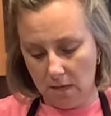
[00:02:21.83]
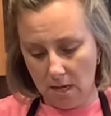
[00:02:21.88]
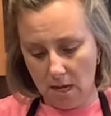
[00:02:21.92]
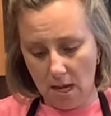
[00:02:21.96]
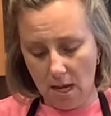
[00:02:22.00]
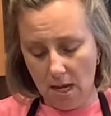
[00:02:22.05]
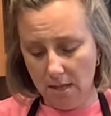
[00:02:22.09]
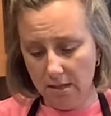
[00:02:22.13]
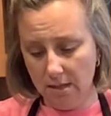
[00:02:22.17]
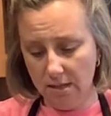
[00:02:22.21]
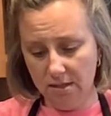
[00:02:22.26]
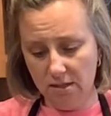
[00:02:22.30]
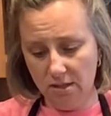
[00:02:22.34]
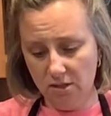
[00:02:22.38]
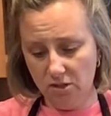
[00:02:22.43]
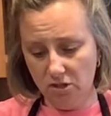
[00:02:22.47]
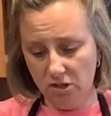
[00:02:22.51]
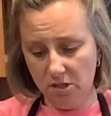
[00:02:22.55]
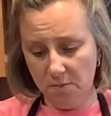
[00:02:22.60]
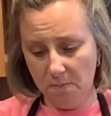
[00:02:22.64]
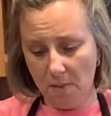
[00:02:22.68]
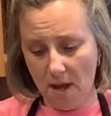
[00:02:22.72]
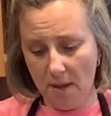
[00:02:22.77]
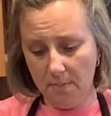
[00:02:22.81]
And this is
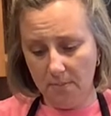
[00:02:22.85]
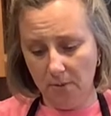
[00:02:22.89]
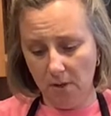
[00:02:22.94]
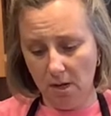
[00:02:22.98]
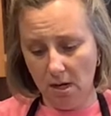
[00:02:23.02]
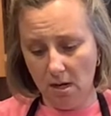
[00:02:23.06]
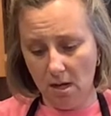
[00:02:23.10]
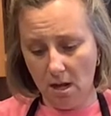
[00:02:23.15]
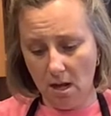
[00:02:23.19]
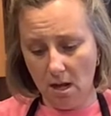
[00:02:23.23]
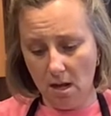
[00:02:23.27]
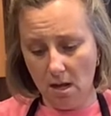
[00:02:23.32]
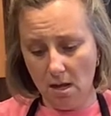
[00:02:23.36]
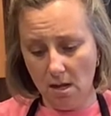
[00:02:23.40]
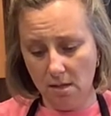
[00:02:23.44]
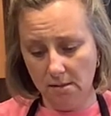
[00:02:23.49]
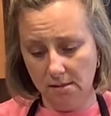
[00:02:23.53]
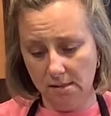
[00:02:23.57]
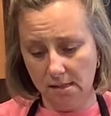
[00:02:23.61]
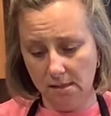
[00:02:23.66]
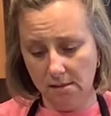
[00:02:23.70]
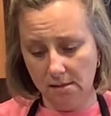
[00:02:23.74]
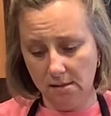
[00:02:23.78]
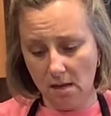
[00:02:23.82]
just paprika,
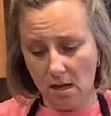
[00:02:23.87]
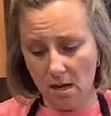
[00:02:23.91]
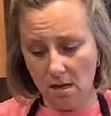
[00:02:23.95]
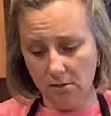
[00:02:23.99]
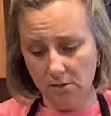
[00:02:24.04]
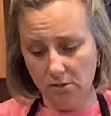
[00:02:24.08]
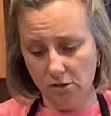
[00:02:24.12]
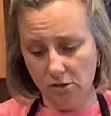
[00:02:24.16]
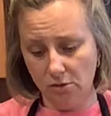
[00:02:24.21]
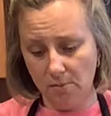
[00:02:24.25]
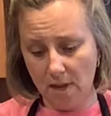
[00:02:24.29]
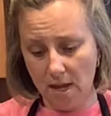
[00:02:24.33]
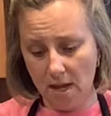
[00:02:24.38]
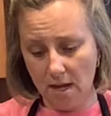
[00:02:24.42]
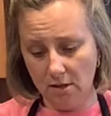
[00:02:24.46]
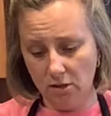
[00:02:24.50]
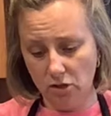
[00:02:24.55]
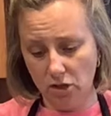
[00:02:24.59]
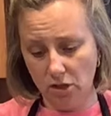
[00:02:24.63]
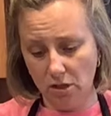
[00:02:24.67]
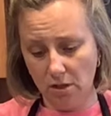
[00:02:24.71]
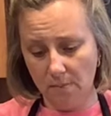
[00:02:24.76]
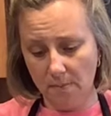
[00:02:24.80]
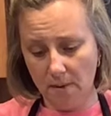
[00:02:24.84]
sea salt, sumac,
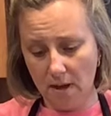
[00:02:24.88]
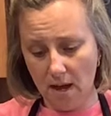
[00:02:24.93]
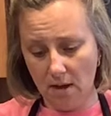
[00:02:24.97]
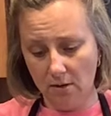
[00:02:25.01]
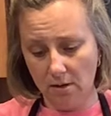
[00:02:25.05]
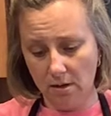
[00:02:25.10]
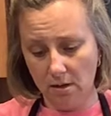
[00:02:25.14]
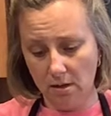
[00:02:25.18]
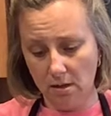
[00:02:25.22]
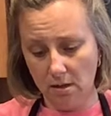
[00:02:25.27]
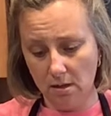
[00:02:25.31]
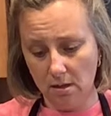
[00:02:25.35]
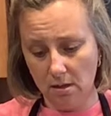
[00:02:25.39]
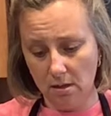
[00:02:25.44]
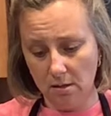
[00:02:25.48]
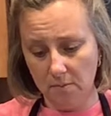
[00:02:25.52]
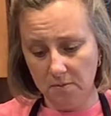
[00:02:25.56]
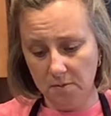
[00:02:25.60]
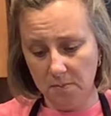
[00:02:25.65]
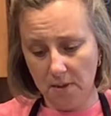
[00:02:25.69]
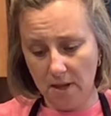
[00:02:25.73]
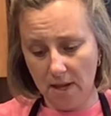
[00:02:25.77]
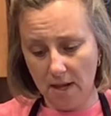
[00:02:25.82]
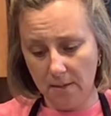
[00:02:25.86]
chili powder,
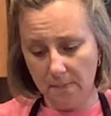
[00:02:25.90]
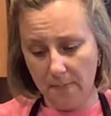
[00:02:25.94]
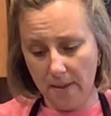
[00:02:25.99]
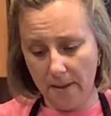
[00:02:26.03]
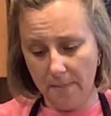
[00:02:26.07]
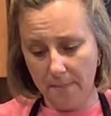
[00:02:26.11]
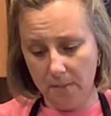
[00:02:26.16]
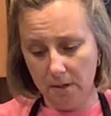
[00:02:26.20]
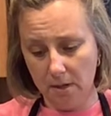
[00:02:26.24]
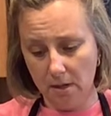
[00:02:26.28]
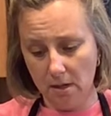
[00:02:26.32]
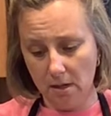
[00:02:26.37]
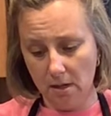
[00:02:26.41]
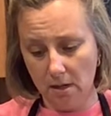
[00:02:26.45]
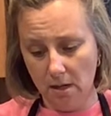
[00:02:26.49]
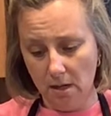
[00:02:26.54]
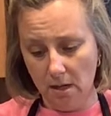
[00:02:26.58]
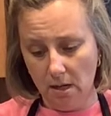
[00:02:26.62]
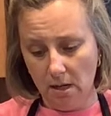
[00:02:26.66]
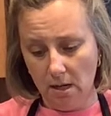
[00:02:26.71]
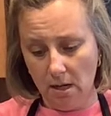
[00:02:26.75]
herbs, black pepper,